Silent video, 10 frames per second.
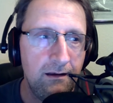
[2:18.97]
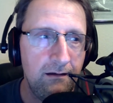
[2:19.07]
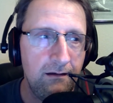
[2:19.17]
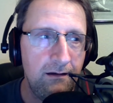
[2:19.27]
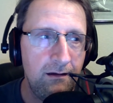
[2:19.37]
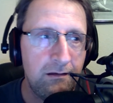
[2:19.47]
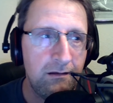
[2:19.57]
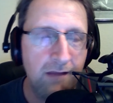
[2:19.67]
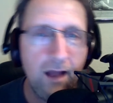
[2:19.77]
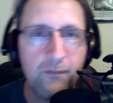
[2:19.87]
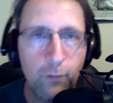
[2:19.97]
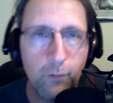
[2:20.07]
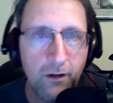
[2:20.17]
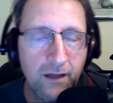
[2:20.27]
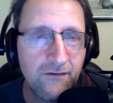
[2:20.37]
it's not of
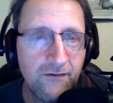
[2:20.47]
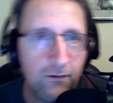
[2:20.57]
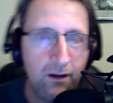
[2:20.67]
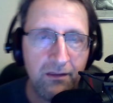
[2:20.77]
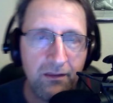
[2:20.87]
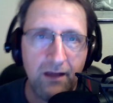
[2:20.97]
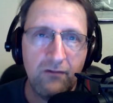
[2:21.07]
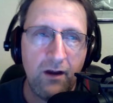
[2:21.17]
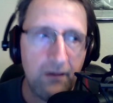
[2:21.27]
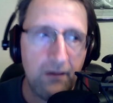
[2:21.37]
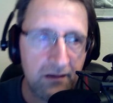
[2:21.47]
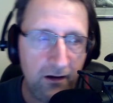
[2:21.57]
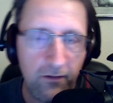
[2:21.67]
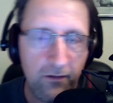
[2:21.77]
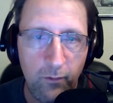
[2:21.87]
religion or anything trying to scare
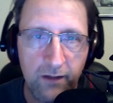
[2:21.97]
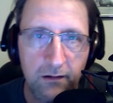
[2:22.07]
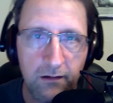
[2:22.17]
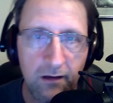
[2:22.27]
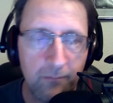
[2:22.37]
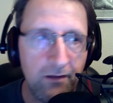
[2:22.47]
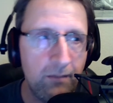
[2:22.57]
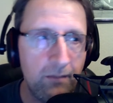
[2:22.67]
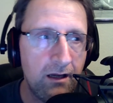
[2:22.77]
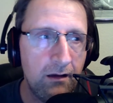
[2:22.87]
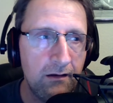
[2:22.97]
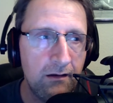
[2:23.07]
you into something, because